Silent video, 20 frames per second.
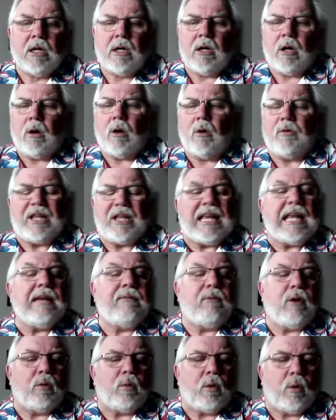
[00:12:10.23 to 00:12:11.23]
or the
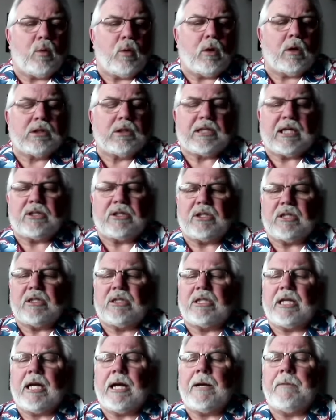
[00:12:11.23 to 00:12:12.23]
Evo Rewards, I should
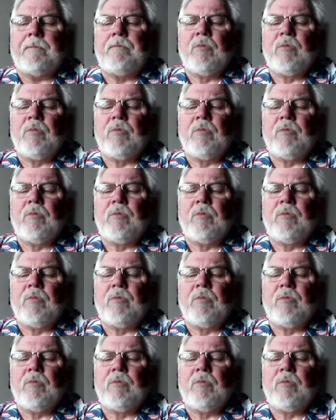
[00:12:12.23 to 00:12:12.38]
say.